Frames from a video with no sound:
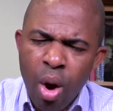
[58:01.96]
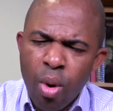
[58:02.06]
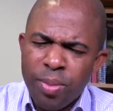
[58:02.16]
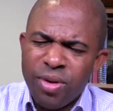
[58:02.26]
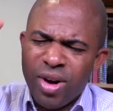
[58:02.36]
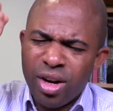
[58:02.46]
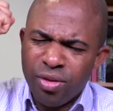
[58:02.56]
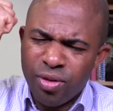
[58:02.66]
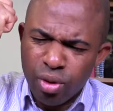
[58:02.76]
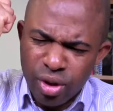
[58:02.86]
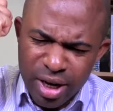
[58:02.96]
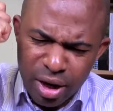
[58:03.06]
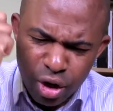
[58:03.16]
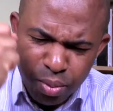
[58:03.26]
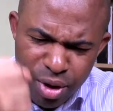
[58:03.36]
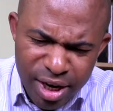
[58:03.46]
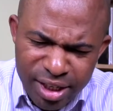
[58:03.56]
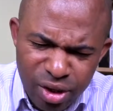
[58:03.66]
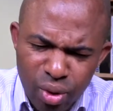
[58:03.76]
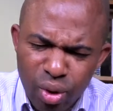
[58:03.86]
We pray, Father, for those in our
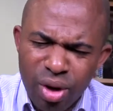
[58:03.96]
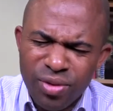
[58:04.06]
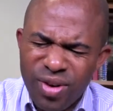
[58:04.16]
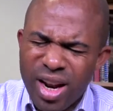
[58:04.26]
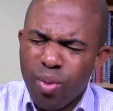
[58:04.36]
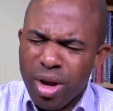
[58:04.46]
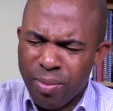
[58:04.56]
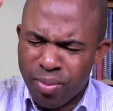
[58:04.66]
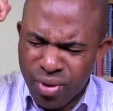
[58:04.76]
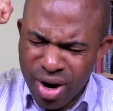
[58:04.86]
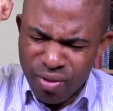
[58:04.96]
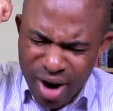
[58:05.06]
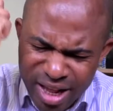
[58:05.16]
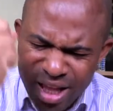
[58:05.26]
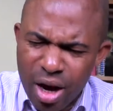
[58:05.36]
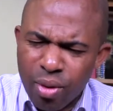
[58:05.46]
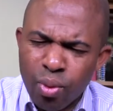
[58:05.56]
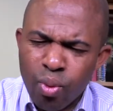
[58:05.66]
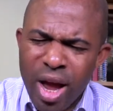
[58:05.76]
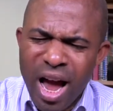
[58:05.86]
communities, oh Lord. Father, we pray right now.
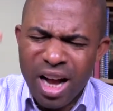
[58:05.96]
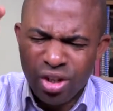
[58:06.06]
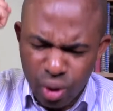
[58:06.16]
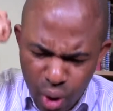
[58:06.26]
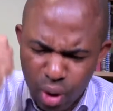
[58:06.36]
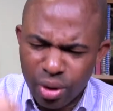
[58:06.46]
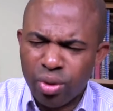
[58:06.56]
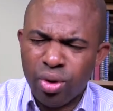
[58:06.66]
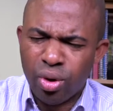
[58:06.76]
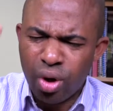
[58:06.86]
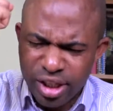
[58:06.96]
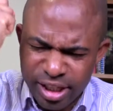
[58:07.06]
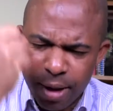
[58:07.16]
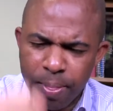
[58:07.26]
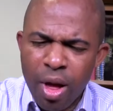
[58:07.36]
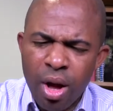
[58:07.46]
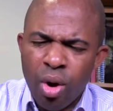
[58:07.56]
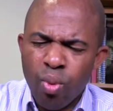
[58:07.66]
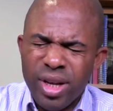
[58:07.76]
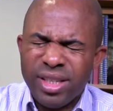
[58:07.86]
We ask, Lord, touch them.
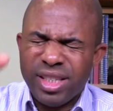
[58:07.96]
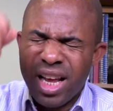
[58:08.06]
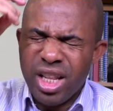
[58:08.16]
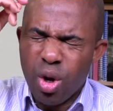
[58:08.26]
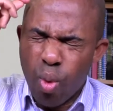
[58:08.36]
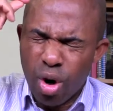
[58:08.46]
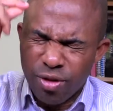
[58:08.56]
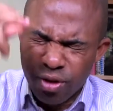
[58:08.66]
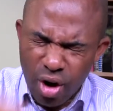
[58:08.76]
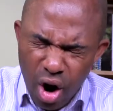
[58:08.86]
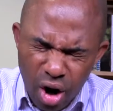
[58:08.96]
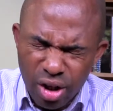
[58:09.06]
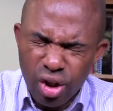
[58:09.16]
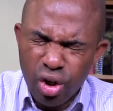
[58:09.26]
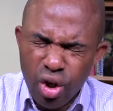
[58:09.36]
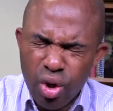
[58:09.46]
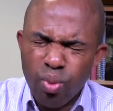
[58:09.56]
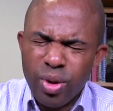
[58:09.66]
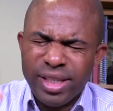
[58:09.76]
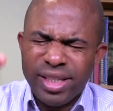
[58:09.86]
We send the word of God to you.
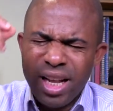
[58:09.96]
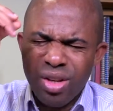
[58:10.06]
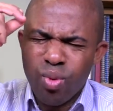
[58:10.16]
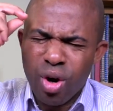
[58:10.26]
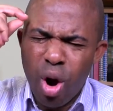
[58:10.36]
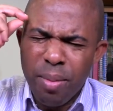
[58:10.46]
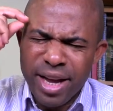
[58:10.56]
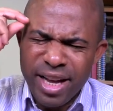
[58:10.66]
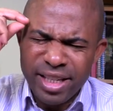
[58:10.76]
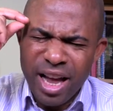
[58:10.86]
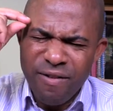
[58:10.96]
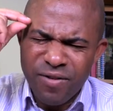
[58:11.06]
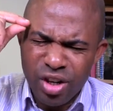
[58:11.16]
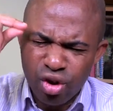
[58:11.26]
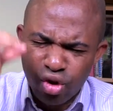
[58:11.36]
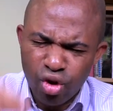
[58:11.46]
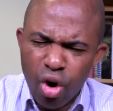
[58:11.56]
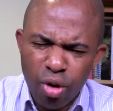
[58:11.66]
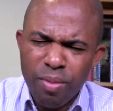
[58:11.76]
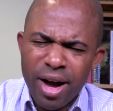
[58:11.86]
We send, we come against every
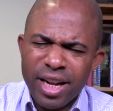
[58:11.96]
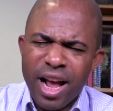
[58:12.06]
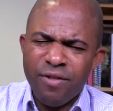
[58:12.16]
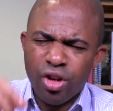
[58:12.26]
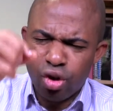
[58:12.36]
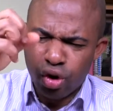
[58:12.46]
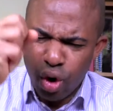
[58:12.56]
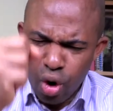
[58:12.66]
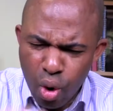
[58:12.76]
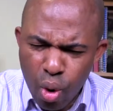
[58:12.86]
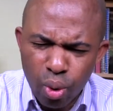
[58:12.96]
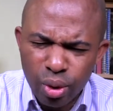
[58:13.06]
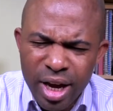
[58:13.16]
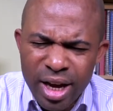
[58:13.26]
strong man, every stronghold